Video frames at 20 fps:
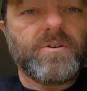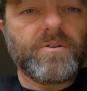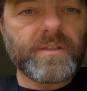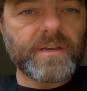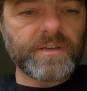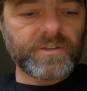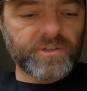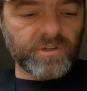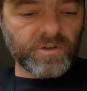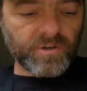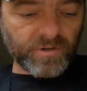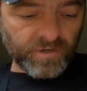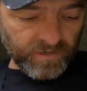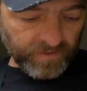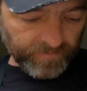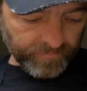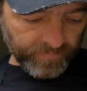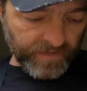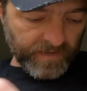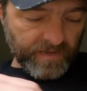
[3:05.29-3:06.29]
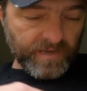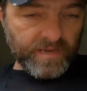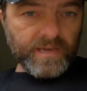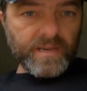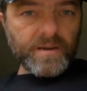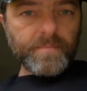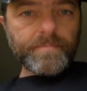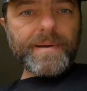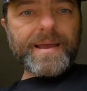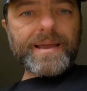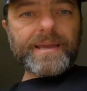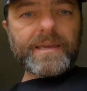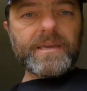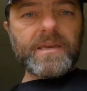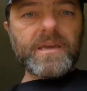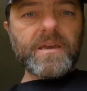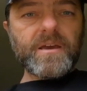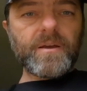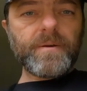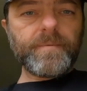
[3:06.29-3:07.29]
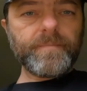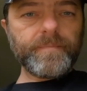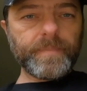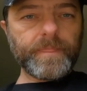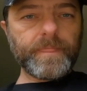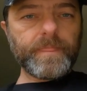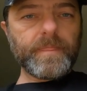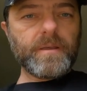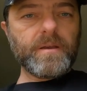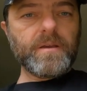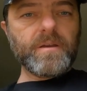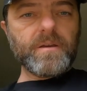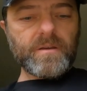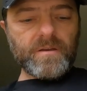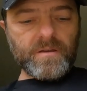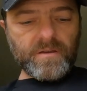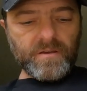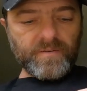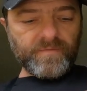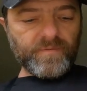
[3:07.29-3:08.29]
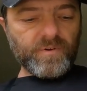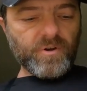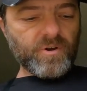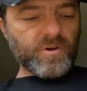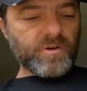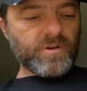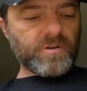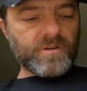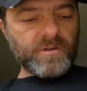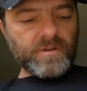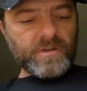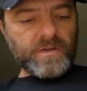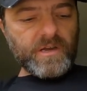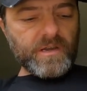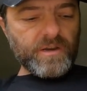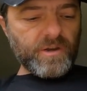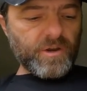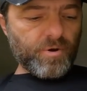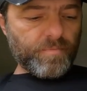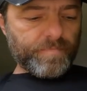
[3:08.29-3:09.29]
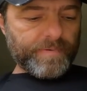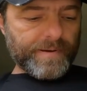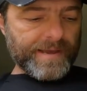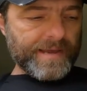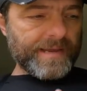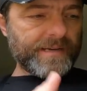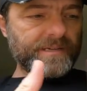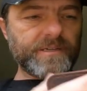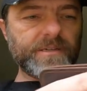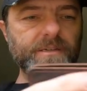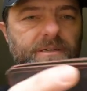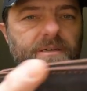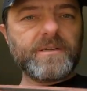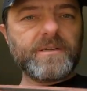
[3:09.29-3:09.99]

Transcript: on that side. In the back here, I've got a notepad,